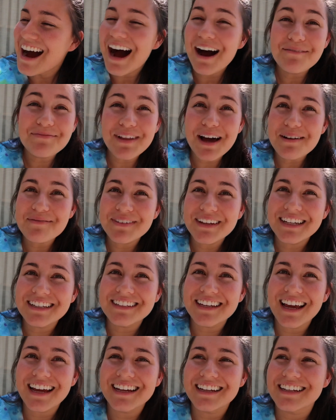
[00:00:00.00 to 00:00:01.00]
I'm not
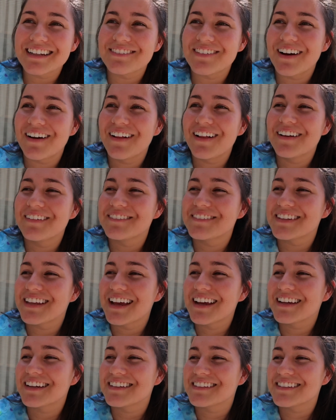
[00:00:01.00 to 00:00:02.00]
being negative. All I'm
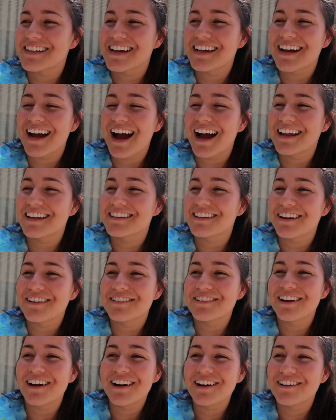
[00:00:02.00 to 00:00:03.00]
saying is like I
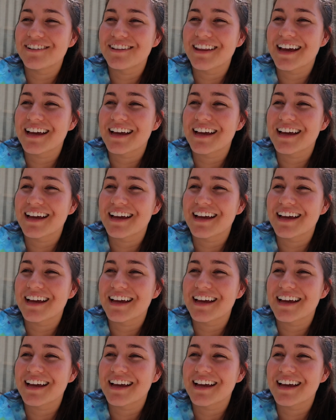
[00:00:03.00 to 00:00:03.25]
don't know.